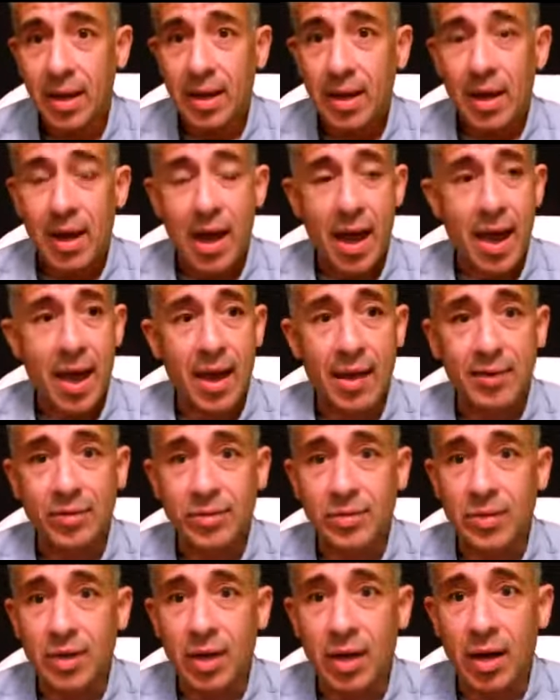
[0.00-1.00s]

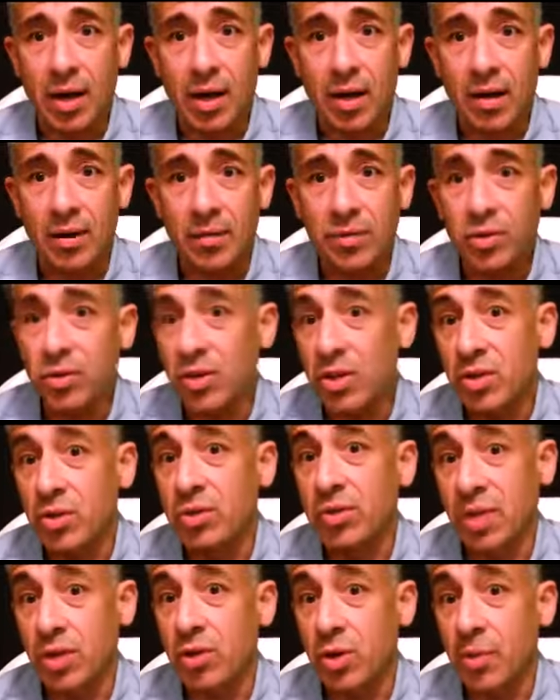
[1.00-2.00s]
and uh, uh you, you
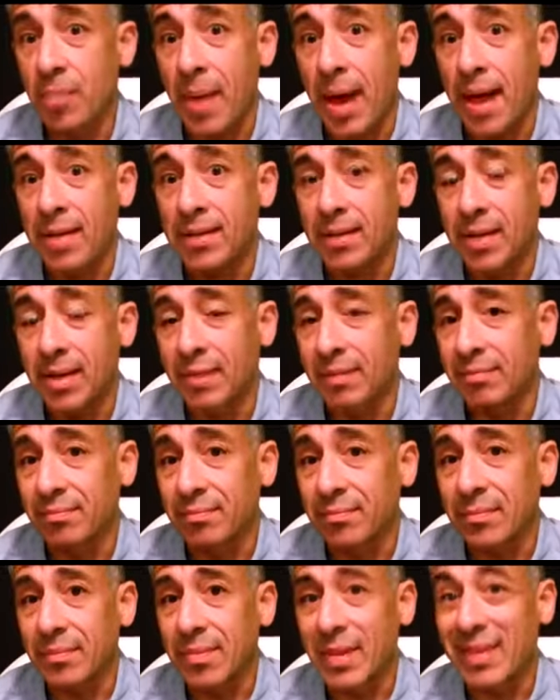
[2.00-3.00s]
did your best.
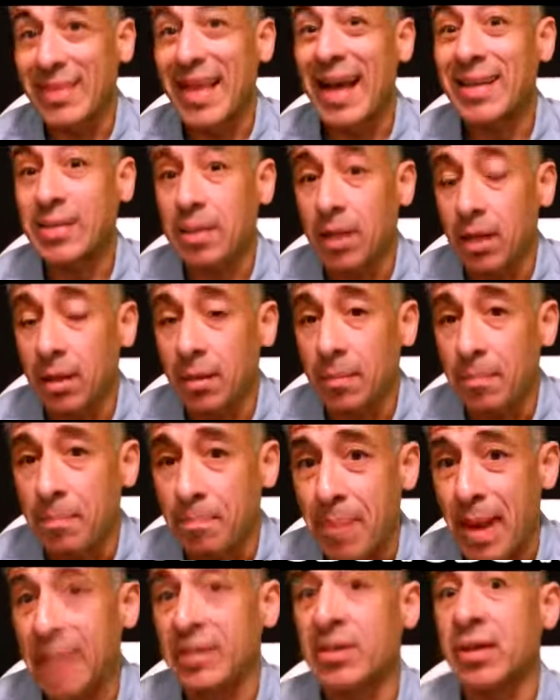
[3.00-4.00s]
And that's the
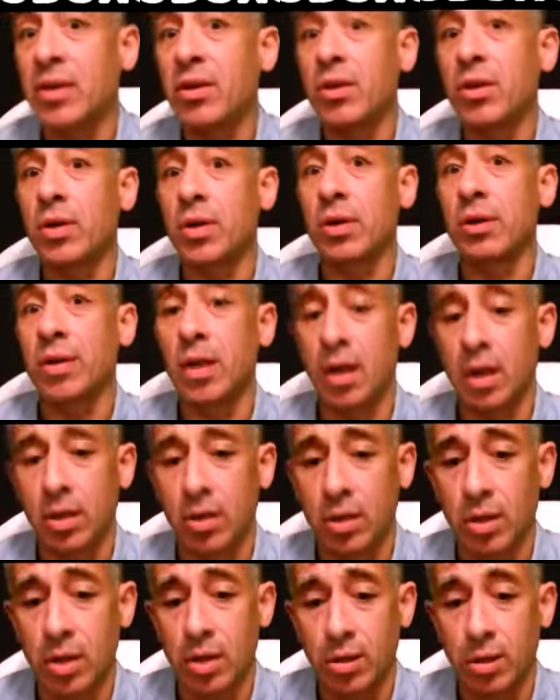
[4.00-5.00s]
best thing you can uh,
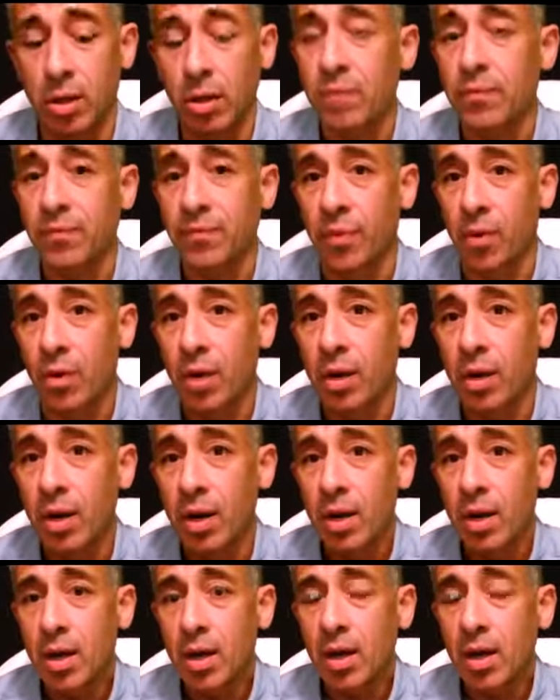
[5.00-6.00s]
look for
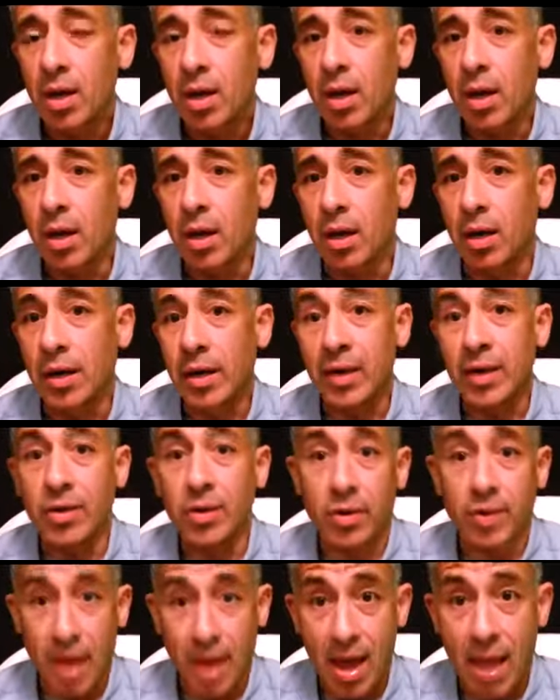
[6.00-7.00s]
uh, in
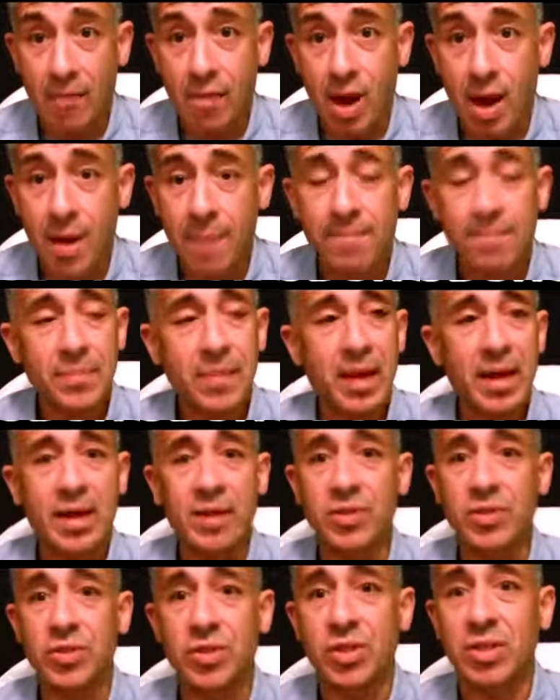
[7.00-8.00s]
your day, right?
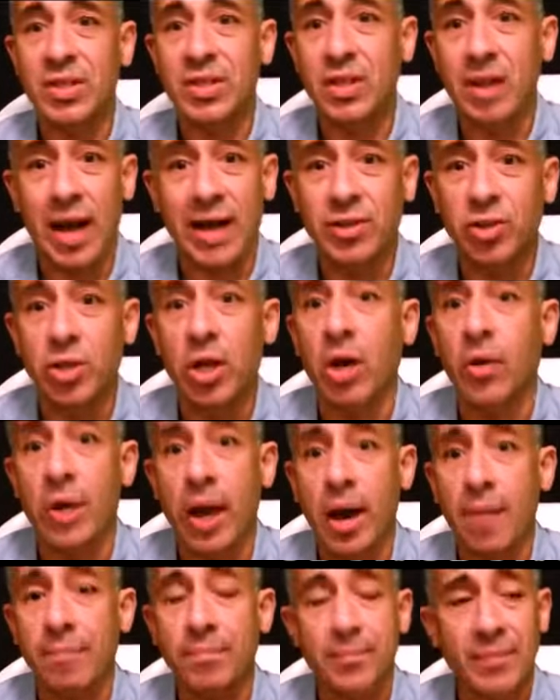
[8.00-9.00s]
It's just, I showed
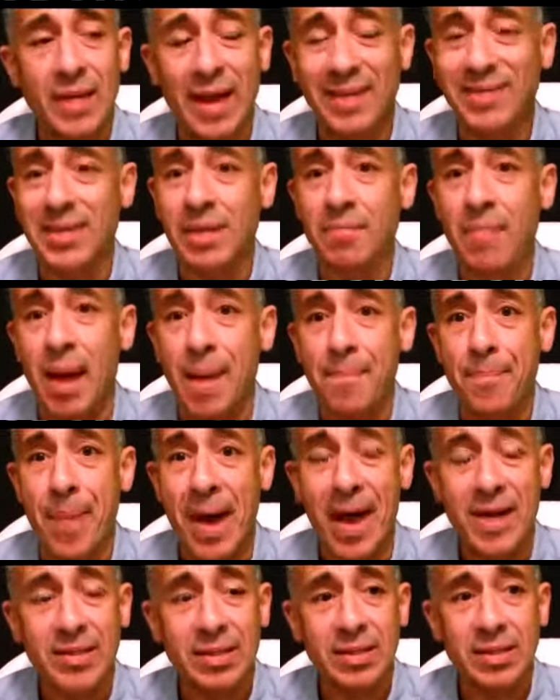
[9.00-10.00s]
up, I did my
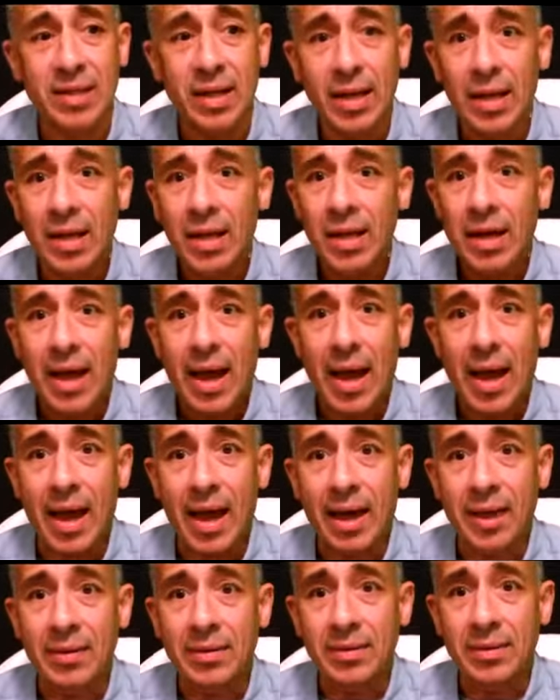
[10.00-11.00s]
best,
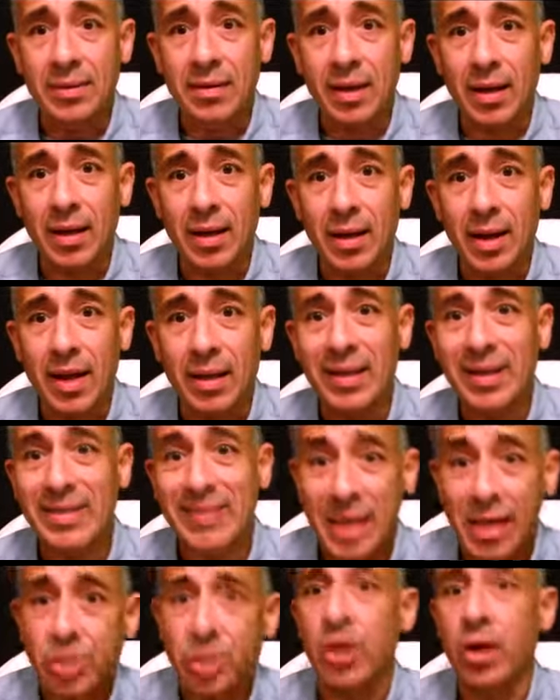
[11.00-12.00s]
and uh, at least
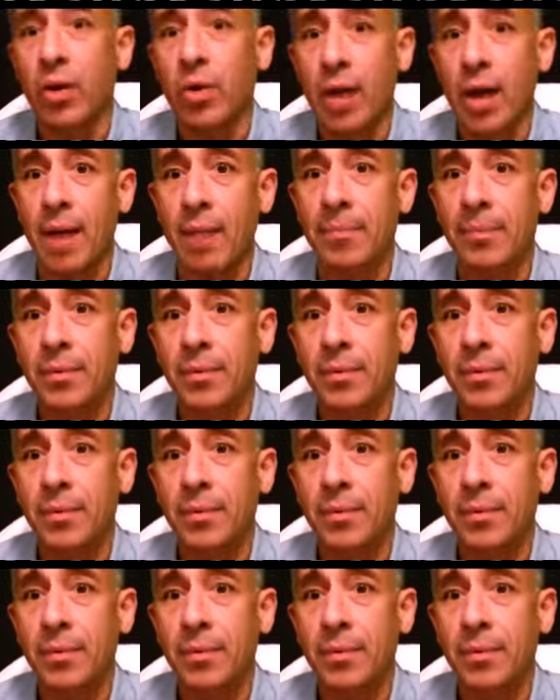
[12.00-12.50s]
I showed up.